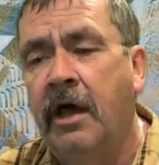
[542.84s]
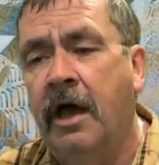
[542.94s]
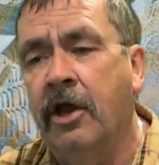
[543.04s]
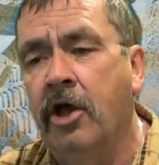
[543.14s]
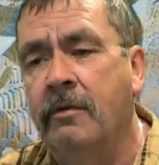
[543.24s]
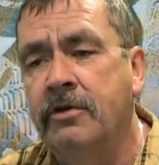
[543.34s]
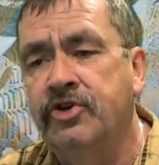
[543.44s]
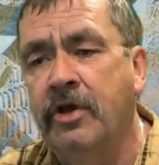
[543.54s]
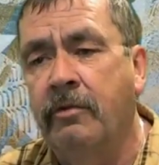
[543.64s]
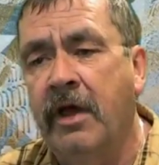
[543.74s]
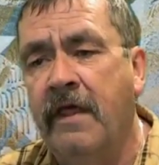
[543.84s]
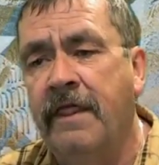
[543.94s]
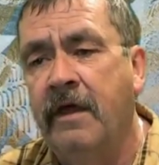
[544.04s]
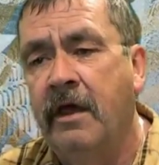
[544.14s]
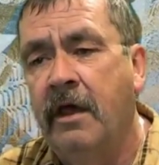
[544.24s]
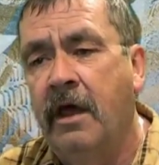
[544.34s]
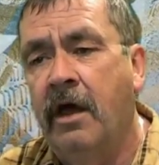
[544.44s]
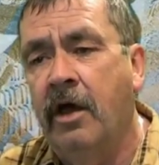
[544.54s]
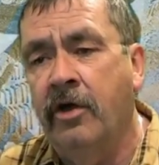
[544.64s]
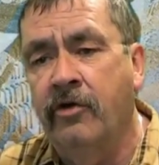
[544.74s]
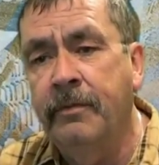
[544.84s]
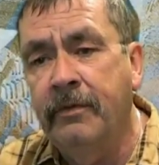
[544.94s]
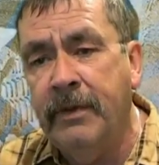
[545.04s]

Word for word: and a commentary with a group